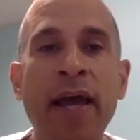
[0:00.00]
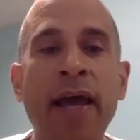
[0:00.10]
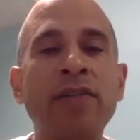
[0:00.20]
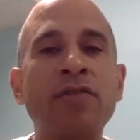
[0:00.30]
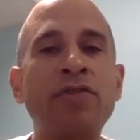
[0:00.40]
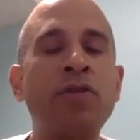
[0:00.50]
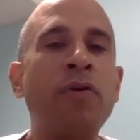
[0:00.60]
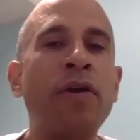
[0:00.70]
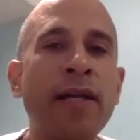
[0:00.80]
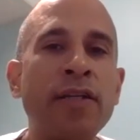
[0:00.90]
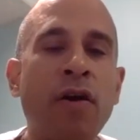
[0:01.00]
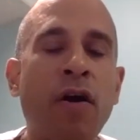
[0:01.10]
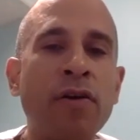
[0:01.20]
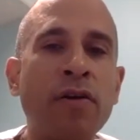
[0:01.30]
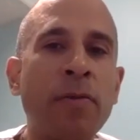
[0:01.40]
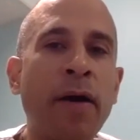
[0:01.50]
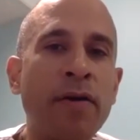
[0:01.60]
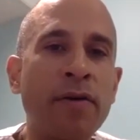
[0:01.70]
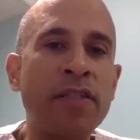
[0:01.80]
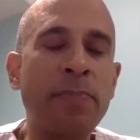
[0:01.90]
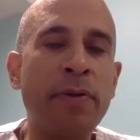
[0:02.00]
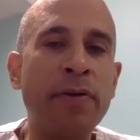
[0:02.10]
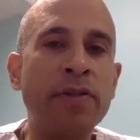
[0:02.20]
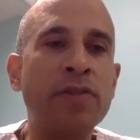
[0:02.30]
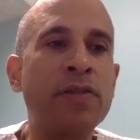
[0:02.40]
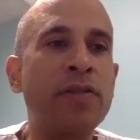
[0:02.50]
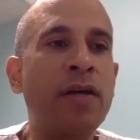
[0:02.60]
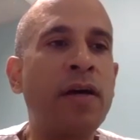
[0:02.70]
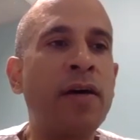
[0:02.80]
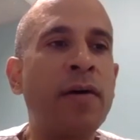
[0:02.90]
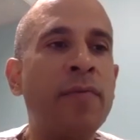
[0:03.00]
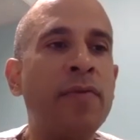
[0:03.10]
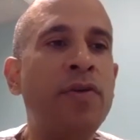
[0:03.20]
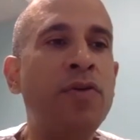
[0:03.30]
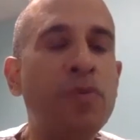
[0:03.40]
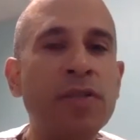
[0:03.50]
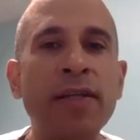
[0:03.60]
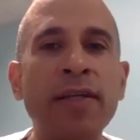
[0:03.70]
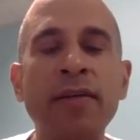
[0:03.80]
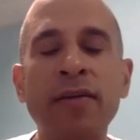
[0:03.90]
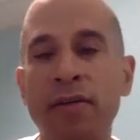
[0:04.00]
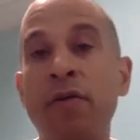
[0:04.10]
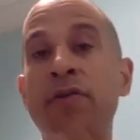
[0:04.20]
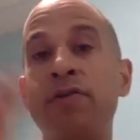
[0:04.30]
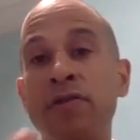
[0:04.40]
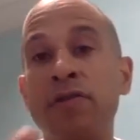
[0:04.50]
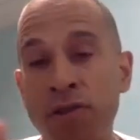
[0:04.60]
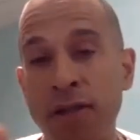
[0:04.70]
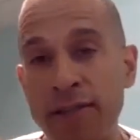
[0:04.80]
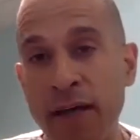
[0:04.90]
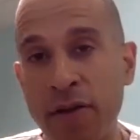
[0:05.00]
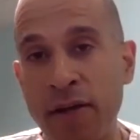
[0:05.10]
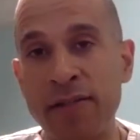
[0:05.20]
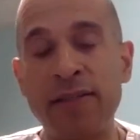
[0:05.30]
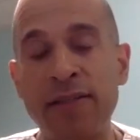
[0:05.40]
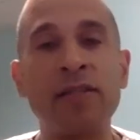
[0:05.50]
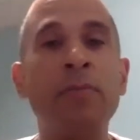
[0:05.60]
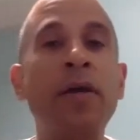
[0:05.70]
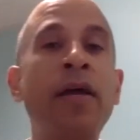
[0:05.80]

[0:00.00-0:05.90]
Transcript: And so she wrote a nice article about her experience using, the socialized healthcare system